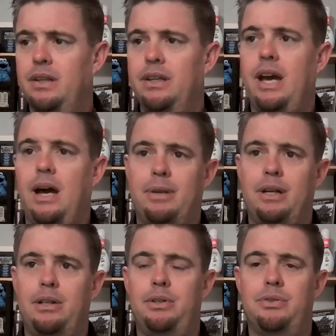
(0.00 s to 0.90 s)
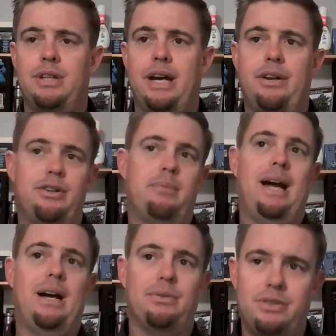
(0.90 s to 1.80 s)
going to lose 900
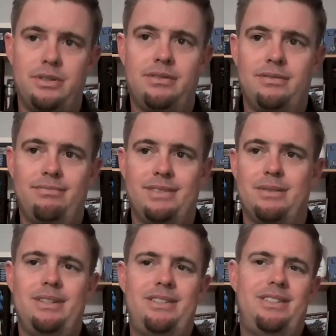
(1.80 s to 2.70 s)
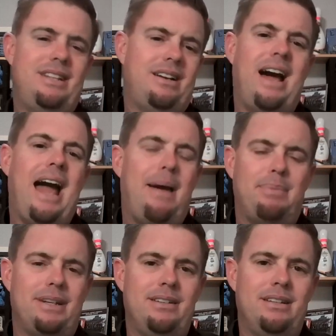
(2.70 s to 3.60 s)
pounds. It's just not going to happen.